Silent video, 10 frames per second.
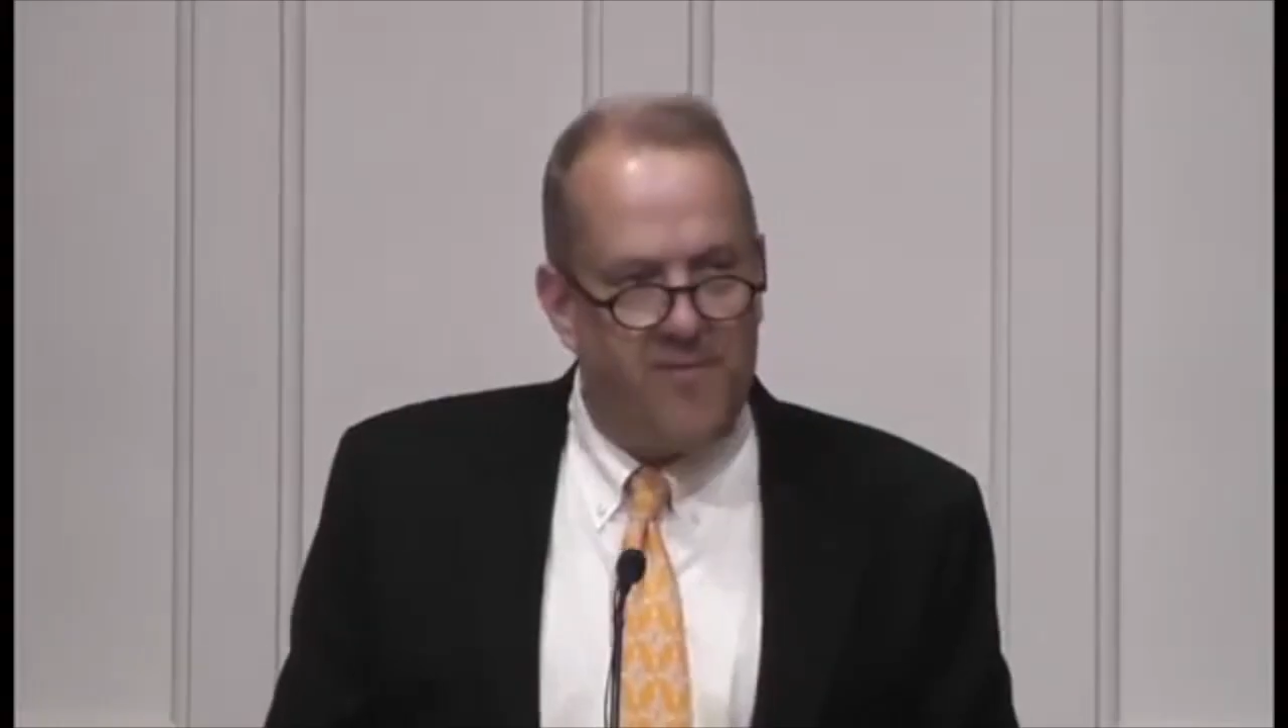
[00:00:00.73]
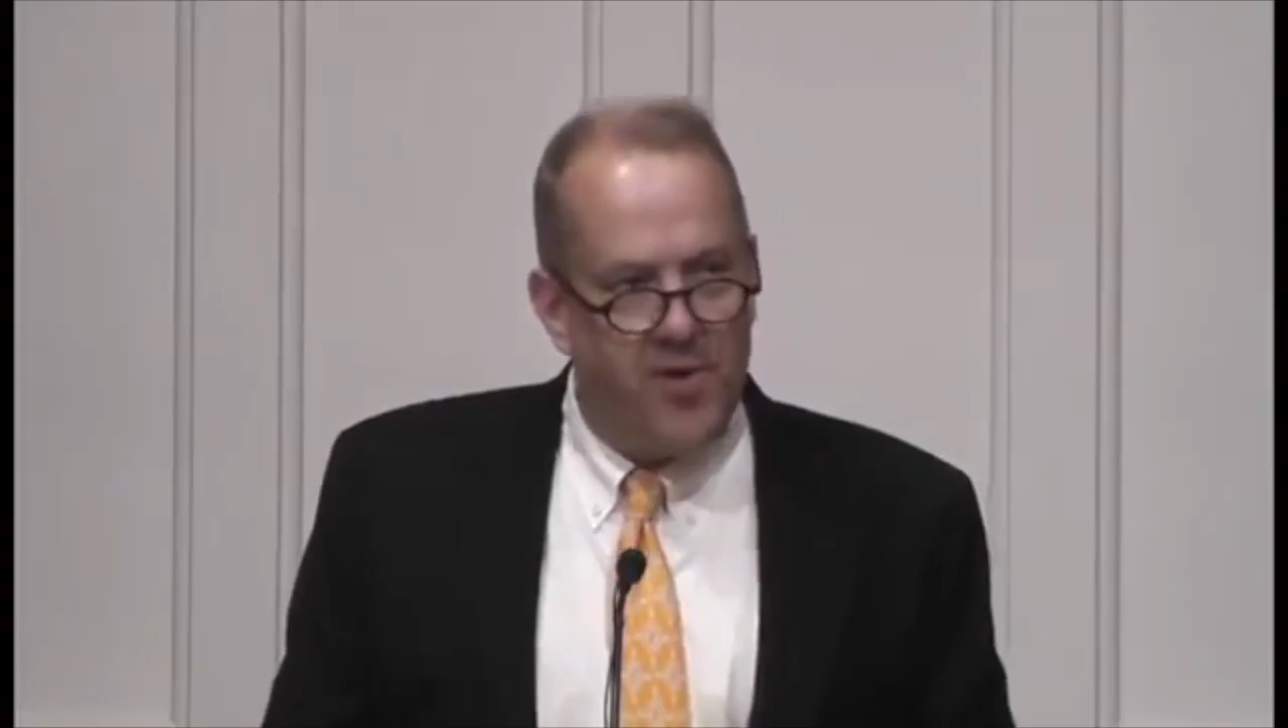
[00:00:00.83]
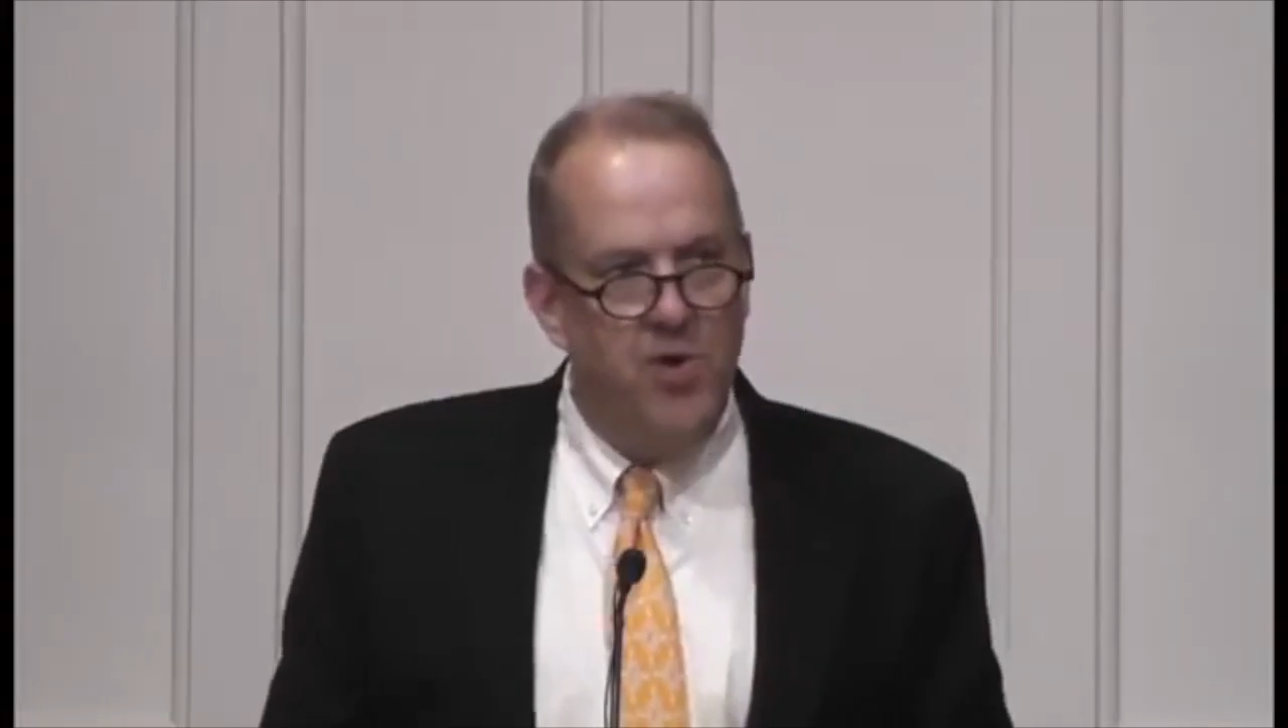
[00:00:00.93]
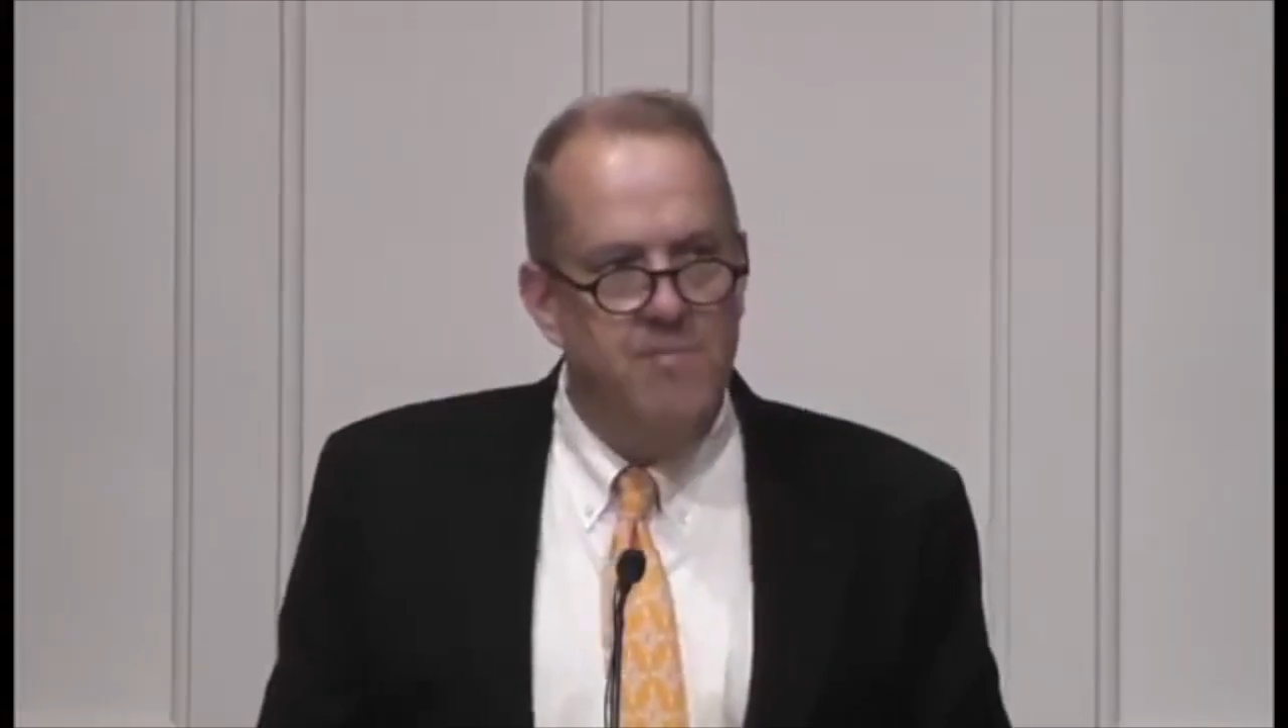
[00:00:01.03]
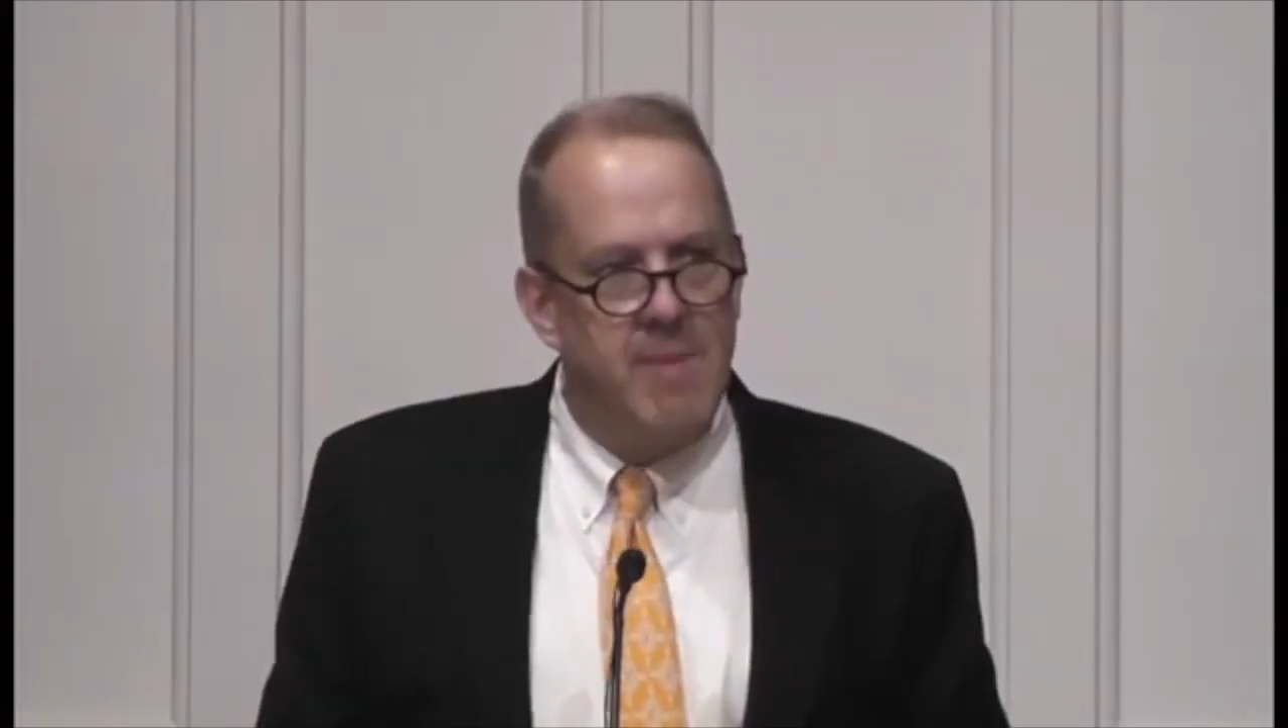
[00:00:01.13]
a
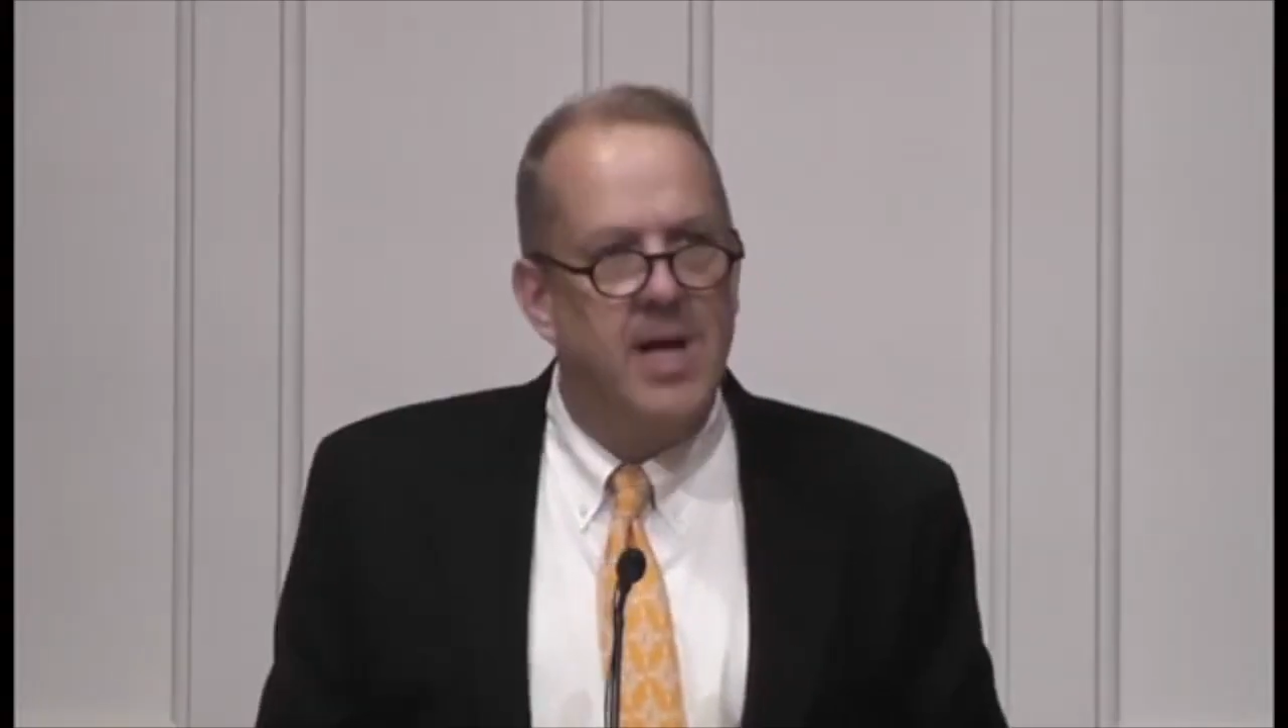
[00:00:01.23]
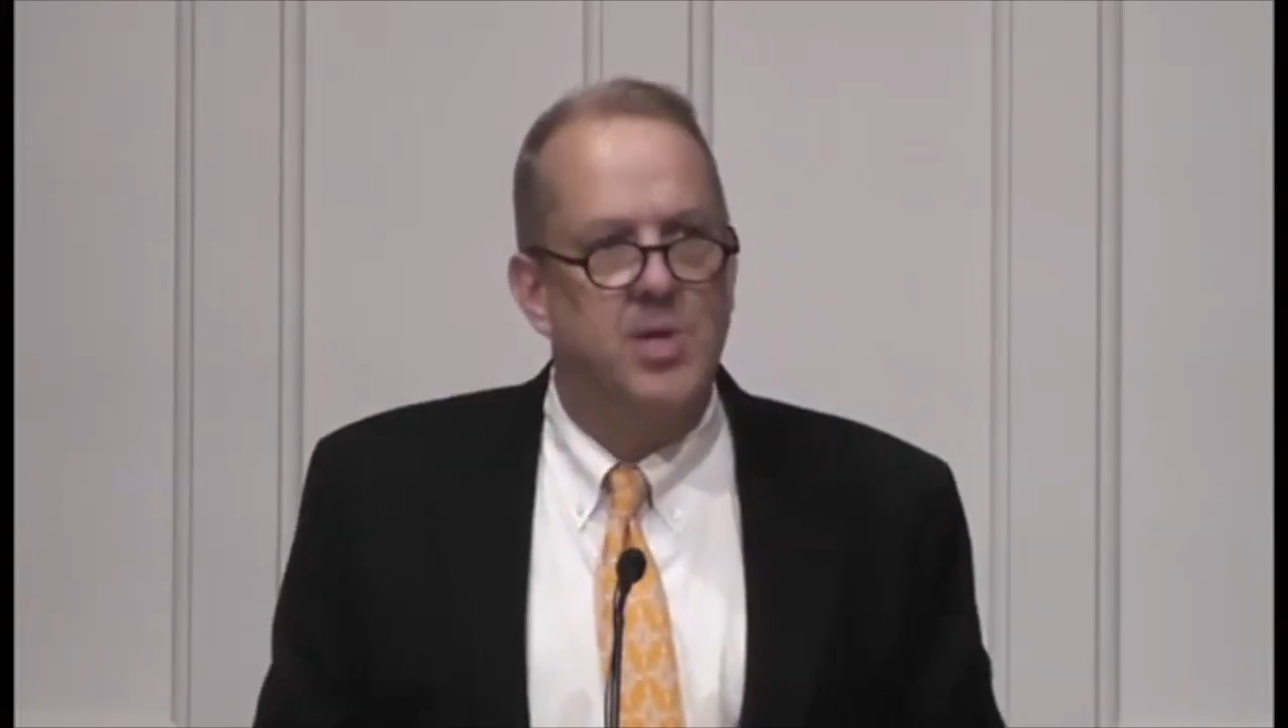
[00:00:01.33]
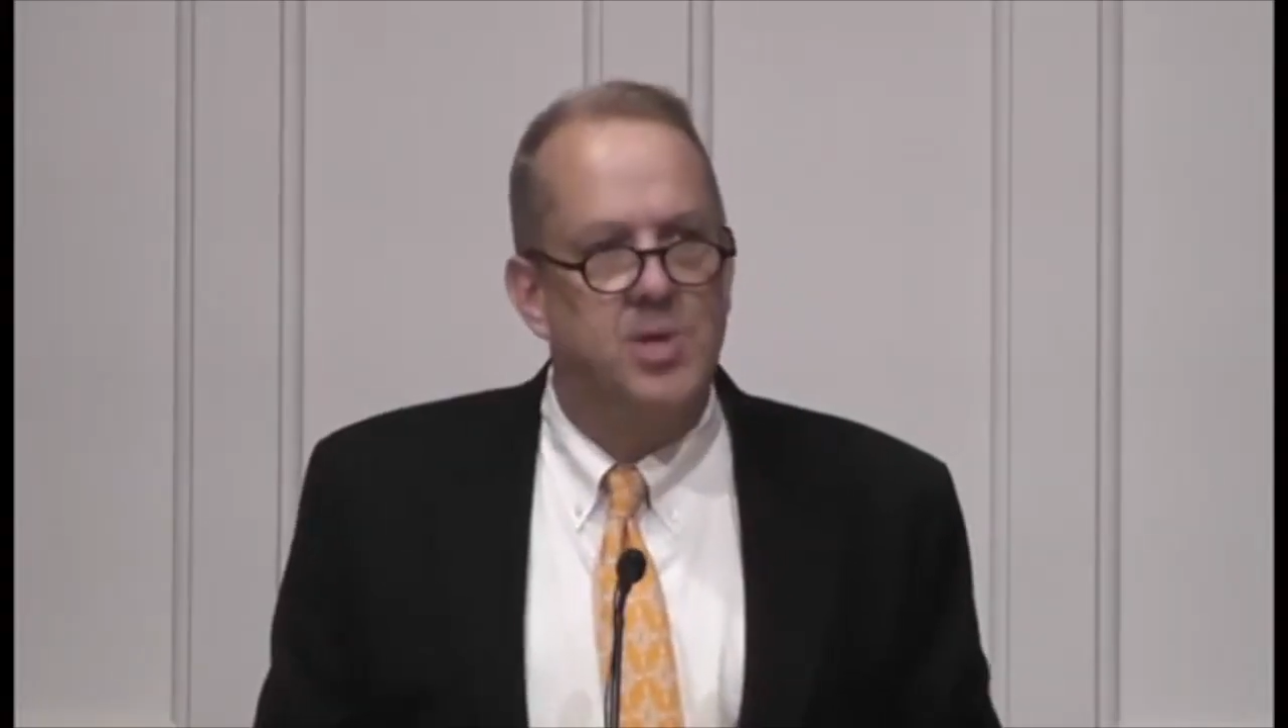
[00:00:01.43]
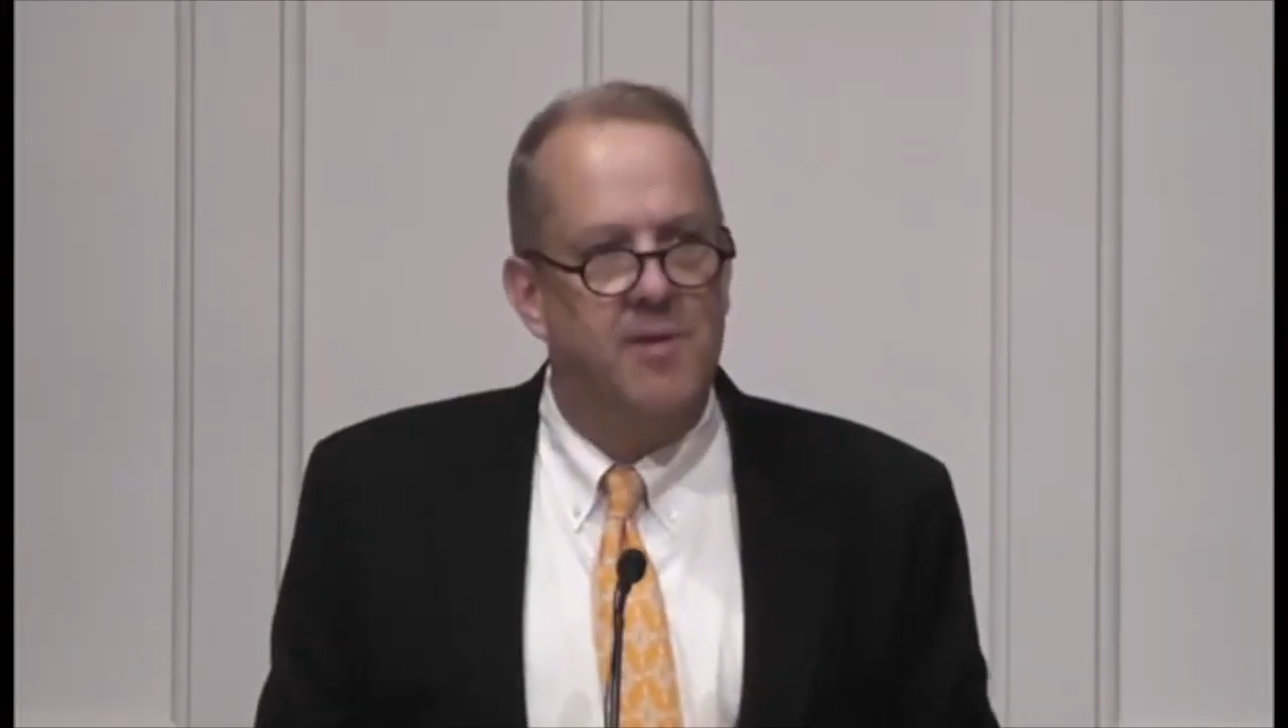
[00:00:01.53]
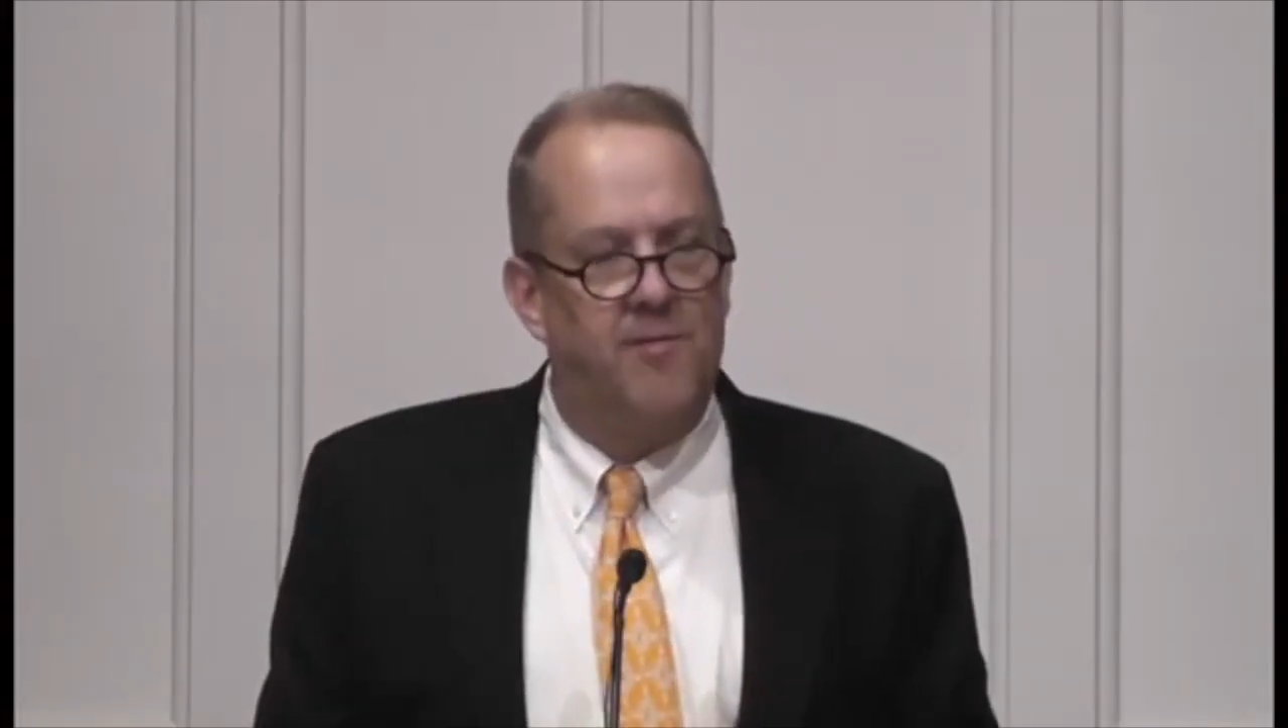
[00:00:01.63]
few months